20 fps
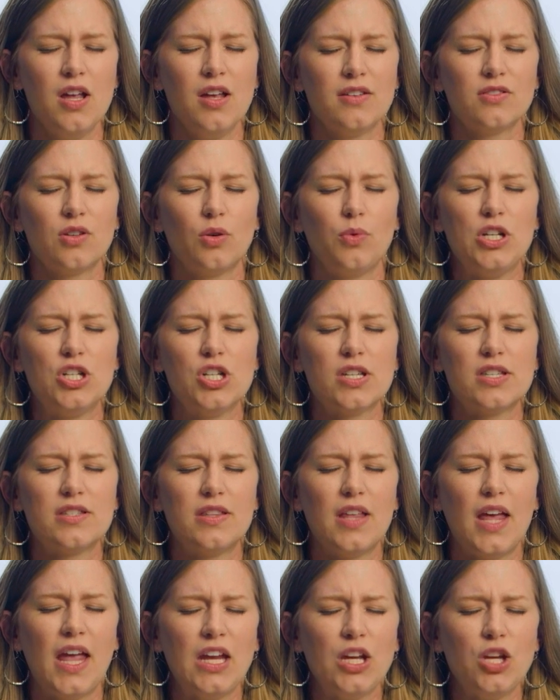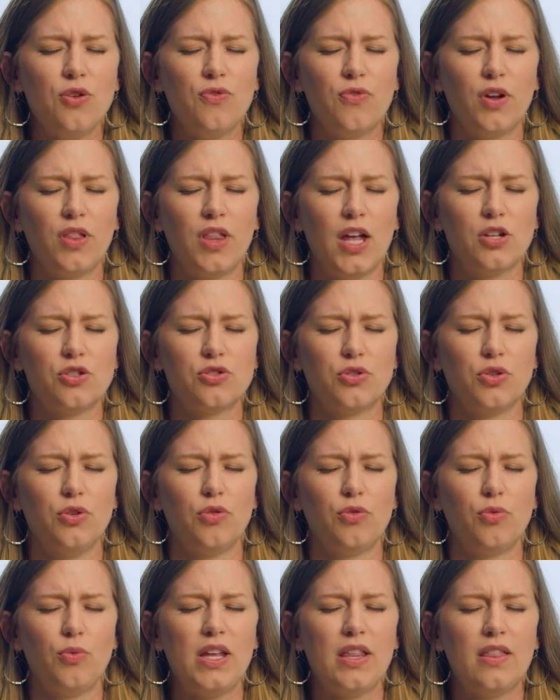So we just thank you for that
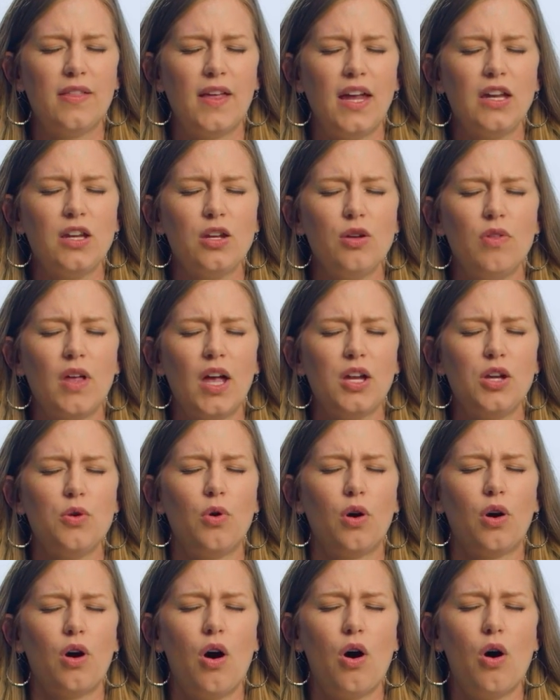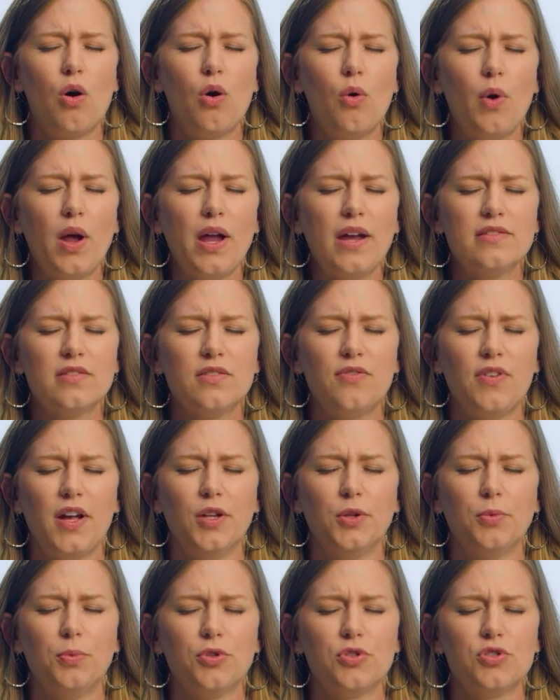truth. We thank you that you are always
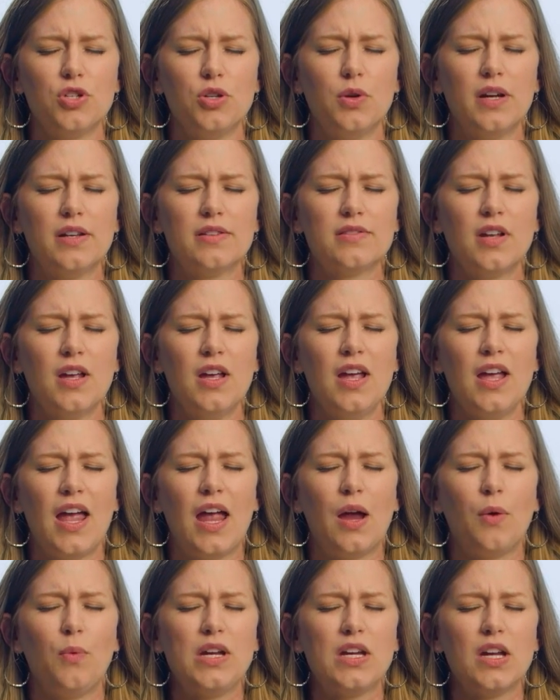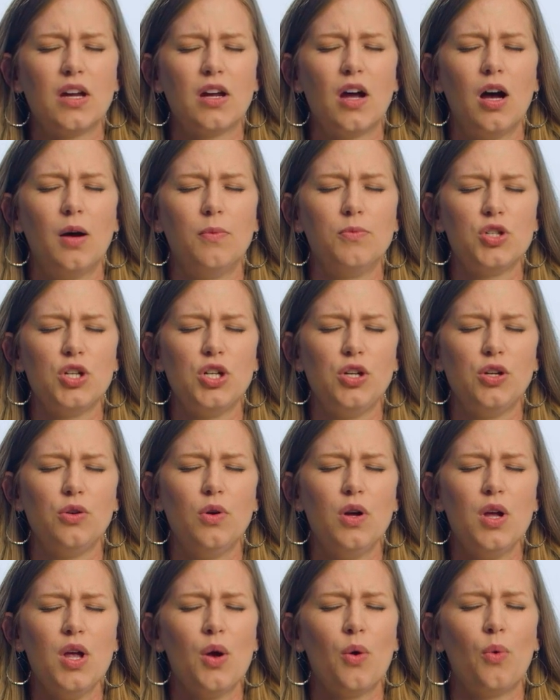available to us and we can come to
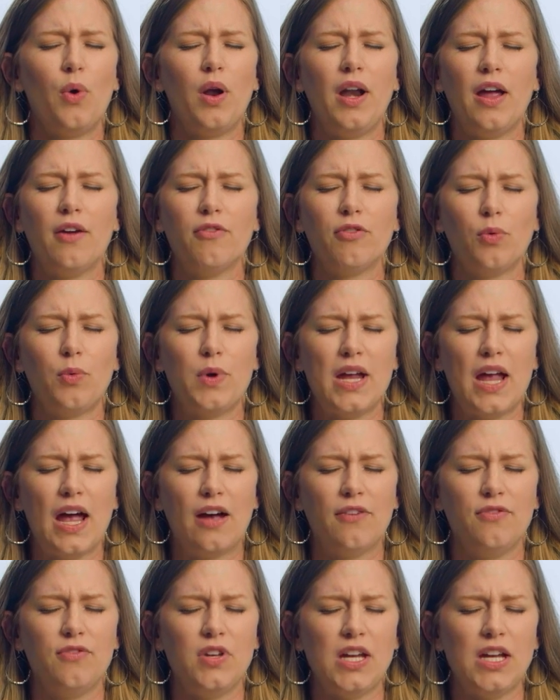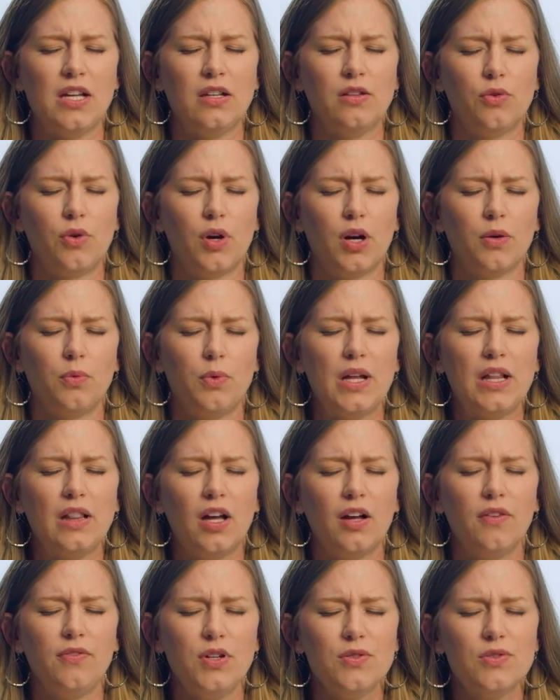you whenever we have need, Lord. We
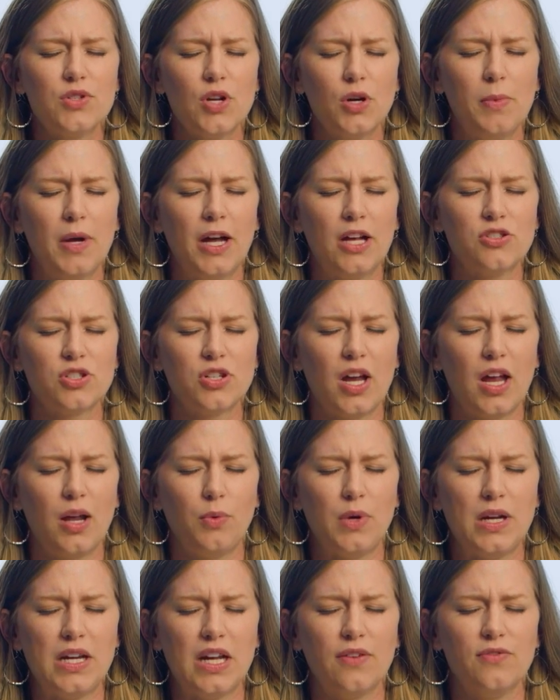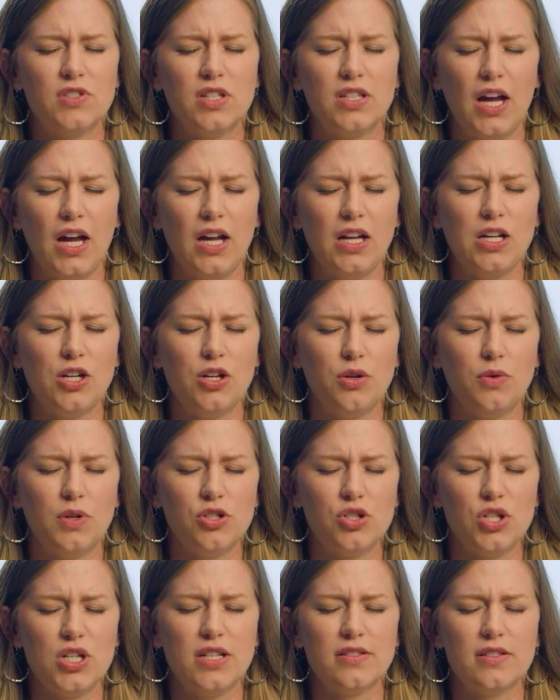love you so much and we give today to you in
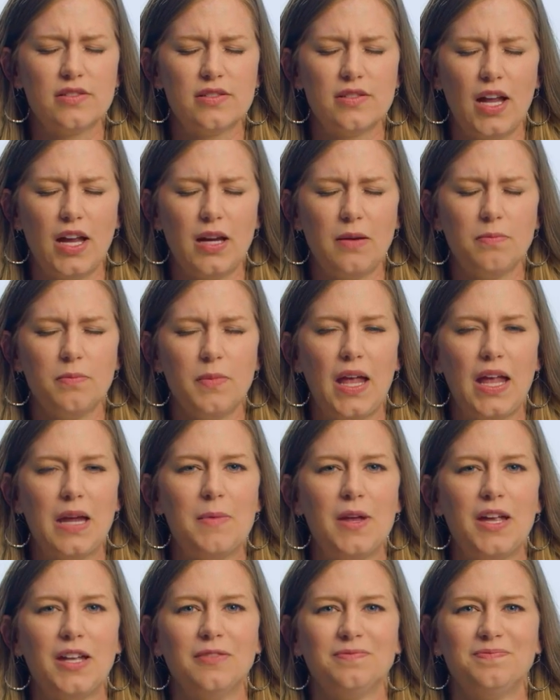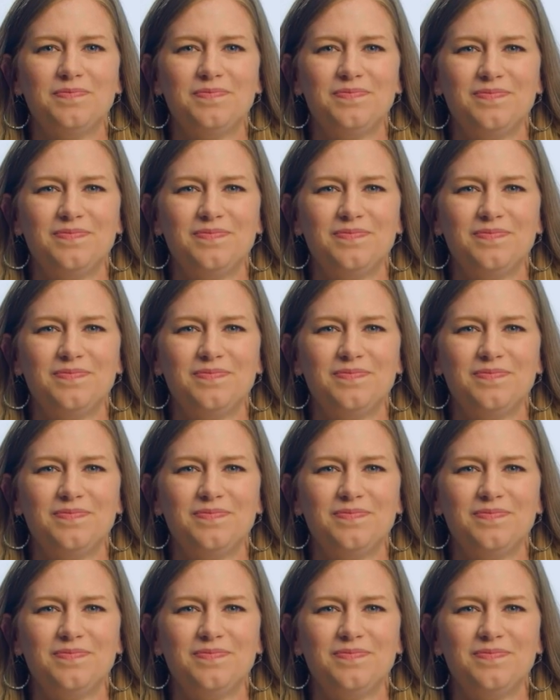Jesus' name. Amen.